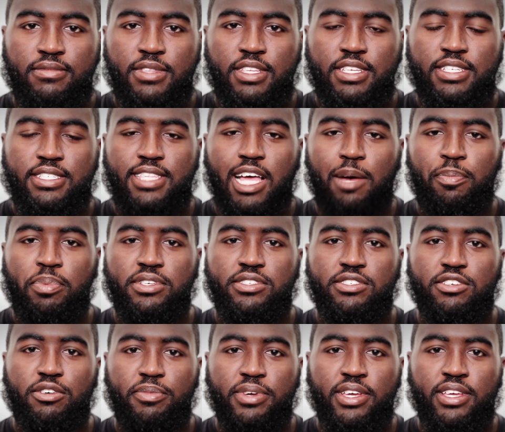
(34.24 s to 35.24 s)
Stop
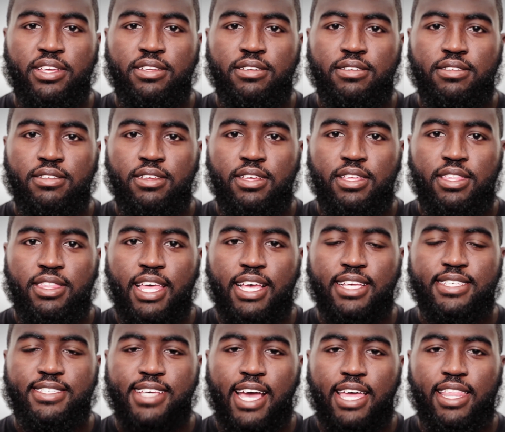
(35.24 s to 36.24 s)
assuming that
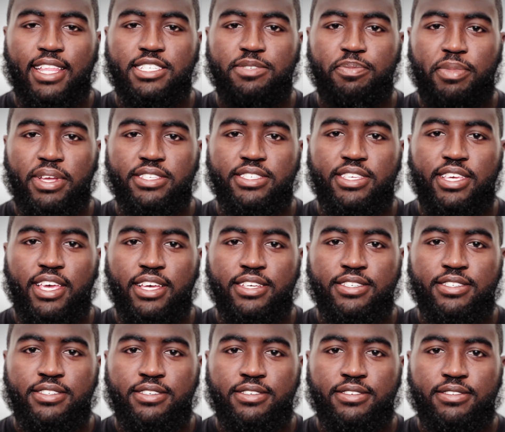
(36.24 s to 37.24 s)
silence means
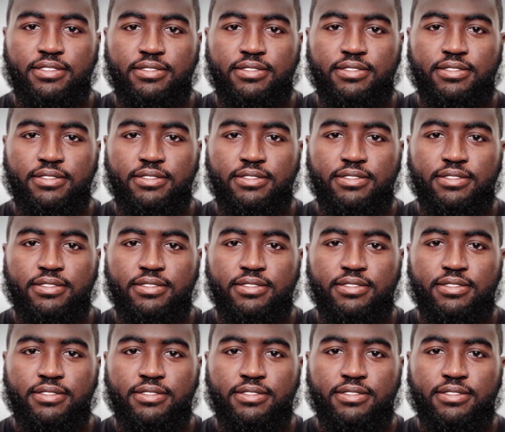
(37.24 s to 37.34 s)
yes.